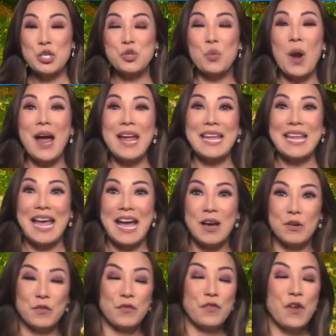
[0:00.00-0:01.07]
drying
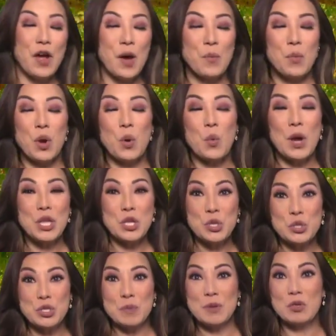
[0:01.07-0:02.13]
out from what
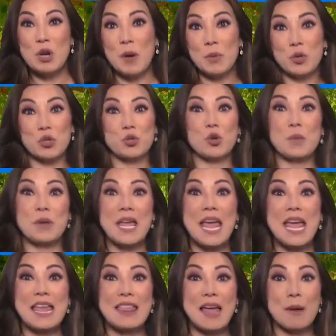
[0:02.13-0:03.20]
used to be Tropical Storm
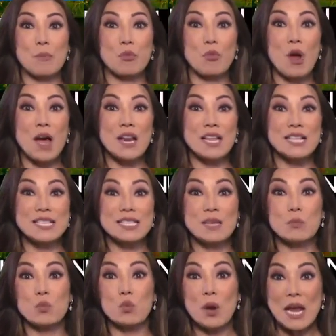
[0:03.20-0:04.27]
Kay that brought us
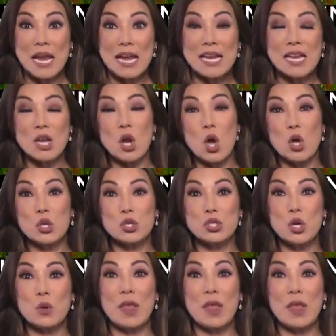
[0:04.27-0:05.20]
some rain and also